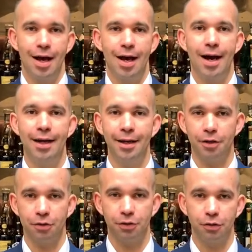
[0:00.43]
Hi, Le
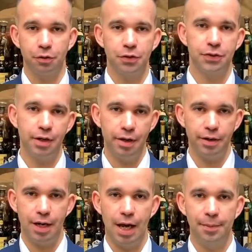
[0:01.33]
Cocktail
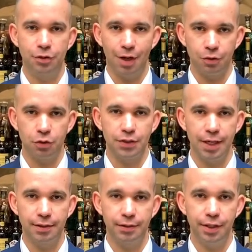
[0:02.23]
Connoisseur. I'm Edoardo
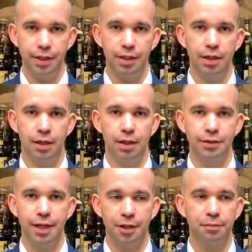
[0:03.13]
Sandri,
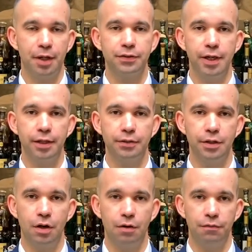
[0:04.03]
the head
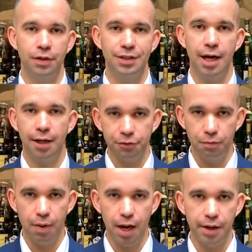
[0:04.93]
bartender of the Atrium
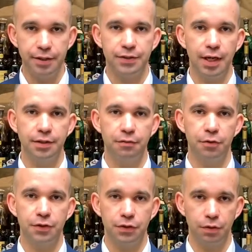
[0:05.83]
Bar inside the Four
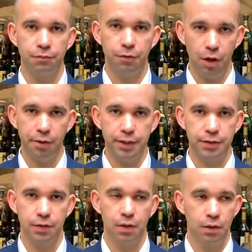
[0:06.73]
Seasons
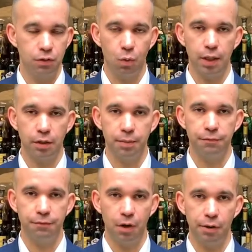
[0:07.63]
Florence. So welcome in
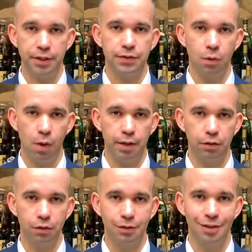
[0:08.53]
Florence and
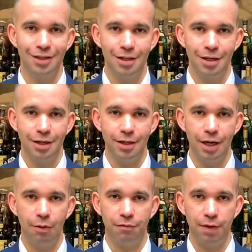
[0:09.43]
welcome in
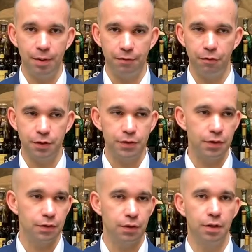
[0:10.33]
our family Four
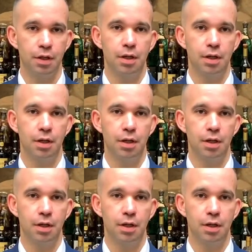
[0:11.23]
Seasons.